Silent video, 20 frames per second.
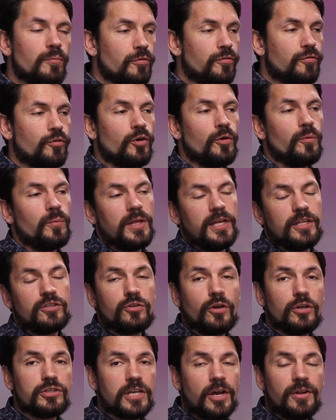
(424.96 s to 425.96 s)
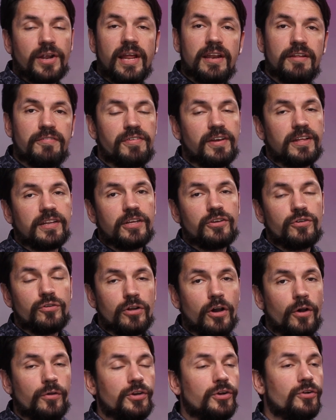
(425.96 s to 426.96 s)
preferably toss out anything that you
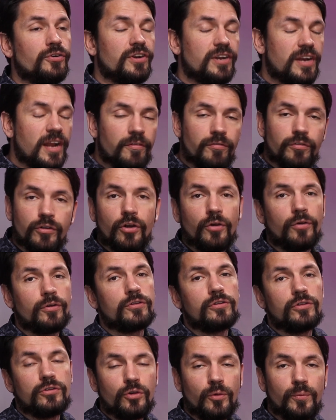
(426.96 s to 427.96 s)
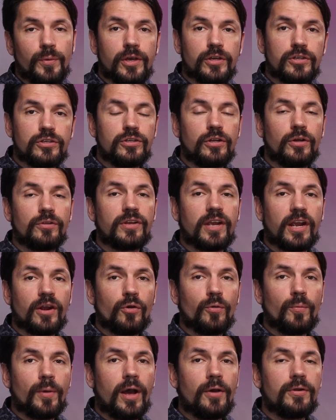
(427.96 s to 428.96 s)
know you're never going to do because you don't
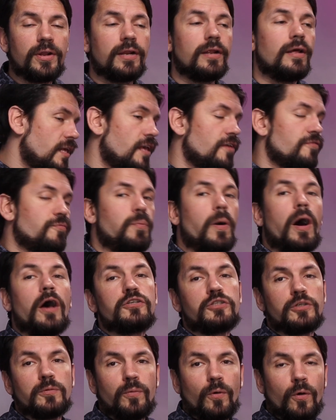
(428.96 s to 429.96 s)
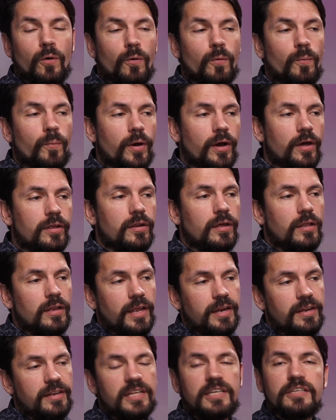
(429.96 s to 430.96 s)
care about it, if possible. But a
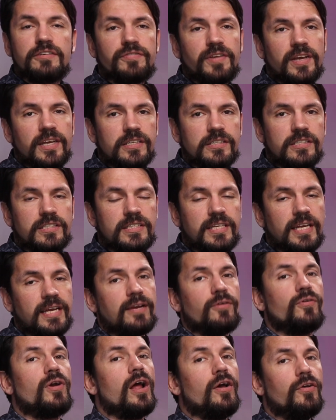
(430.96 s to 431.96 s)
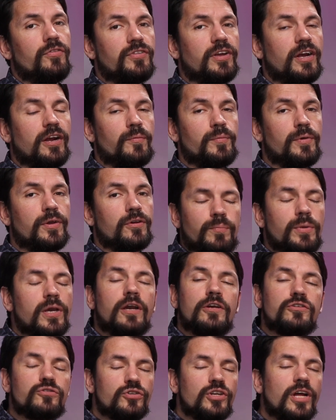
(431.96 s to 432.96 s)
lot of these things stick around there
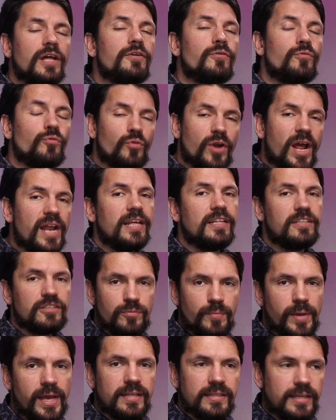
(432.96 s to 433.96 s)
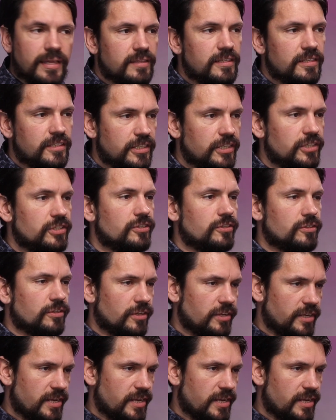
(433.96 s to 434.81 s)
because you're not ready to make that decision